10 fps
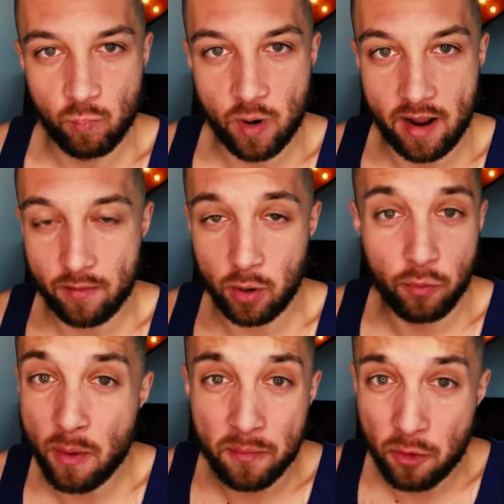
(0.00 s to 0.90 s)
whatever.
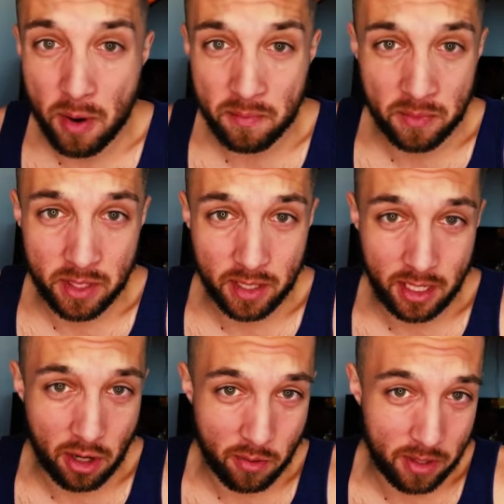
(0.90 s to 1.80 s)
From the,
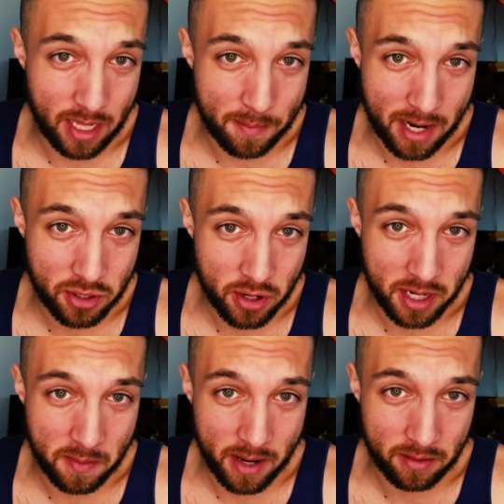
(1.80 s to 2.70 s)
you know, I'm not
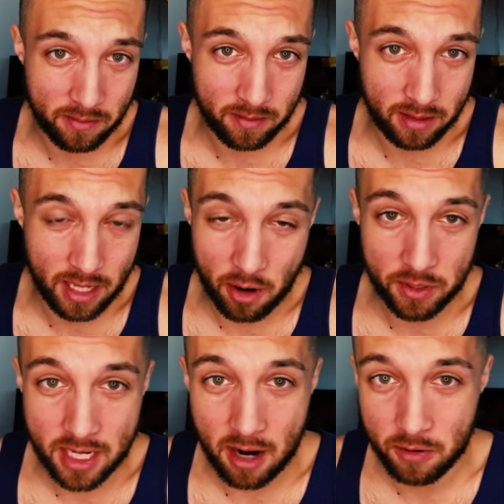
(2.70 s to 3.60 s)
talking about
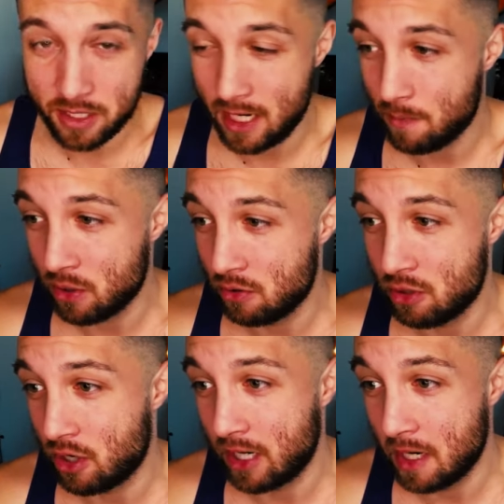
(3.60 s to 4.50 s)
aristocracy. I'm also
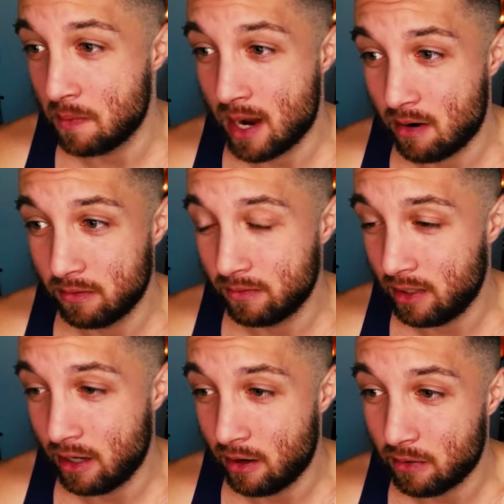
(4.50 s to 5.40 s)
talking about,
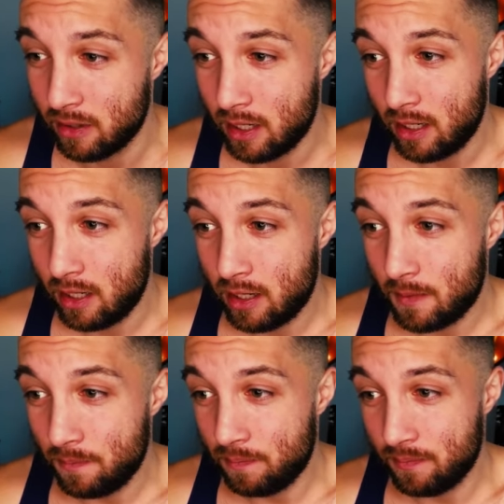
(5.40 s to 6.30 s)
you know,
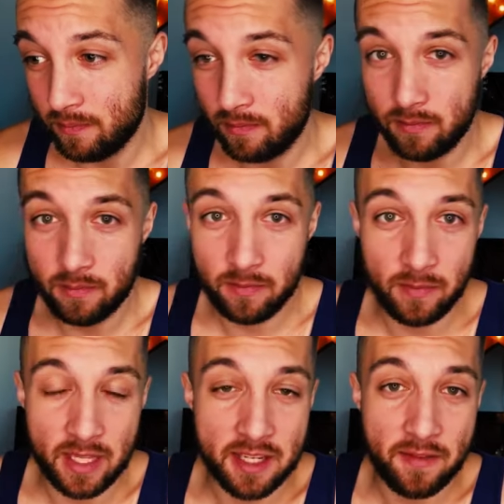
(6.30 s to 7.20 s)

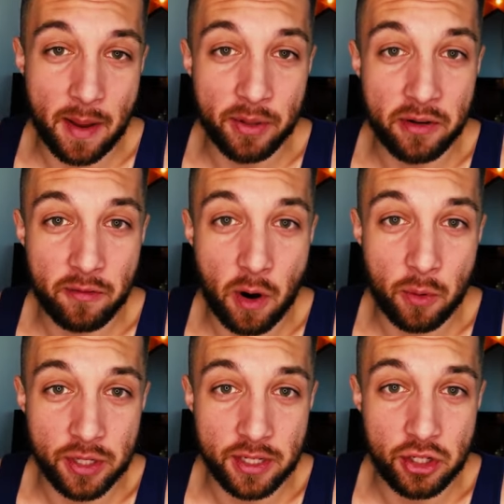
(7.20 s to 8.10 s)
this family of
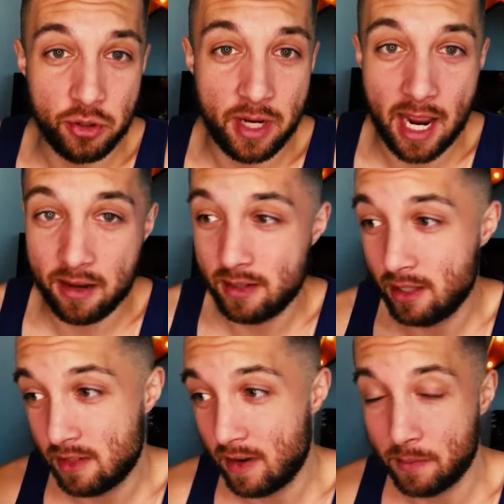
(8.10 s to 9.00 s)
farmers has two cows and
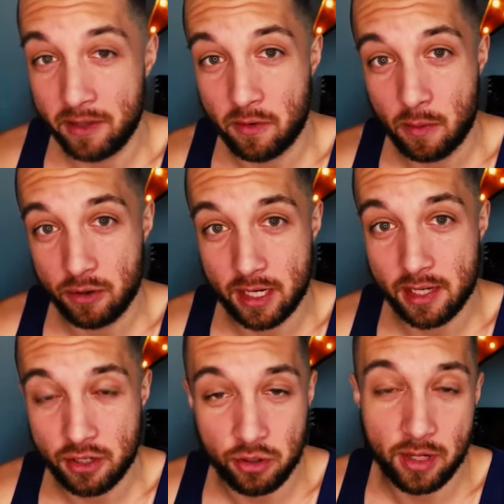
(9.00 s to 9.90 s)
this family of farmers
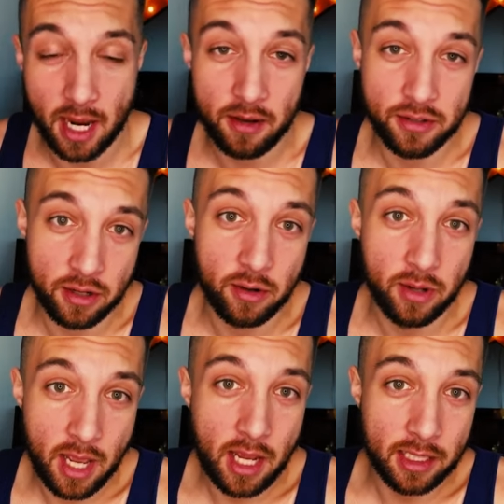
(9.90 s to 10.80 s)
has two cows.
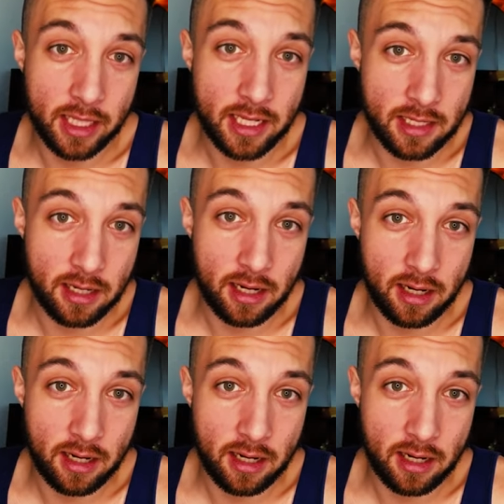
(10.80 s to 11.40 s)
So let's